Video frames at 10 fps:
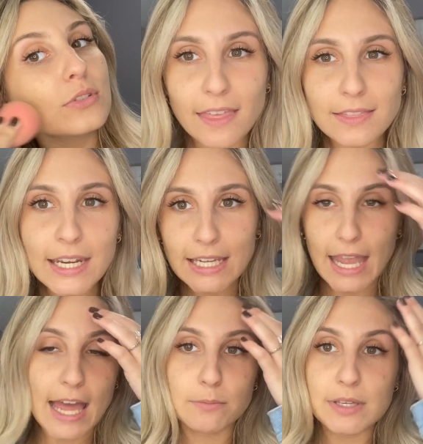I think that it
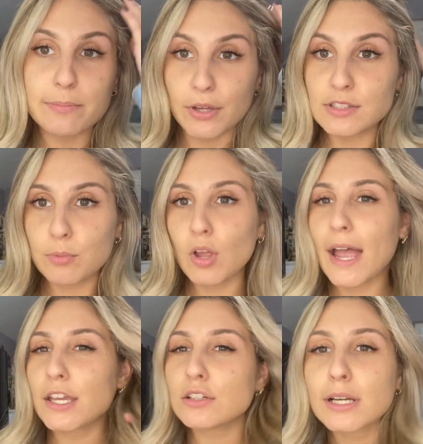can be buildable. I
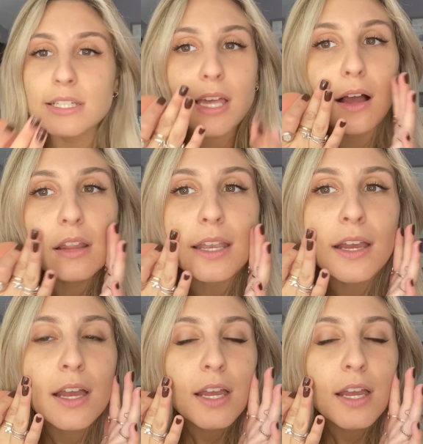can already tell like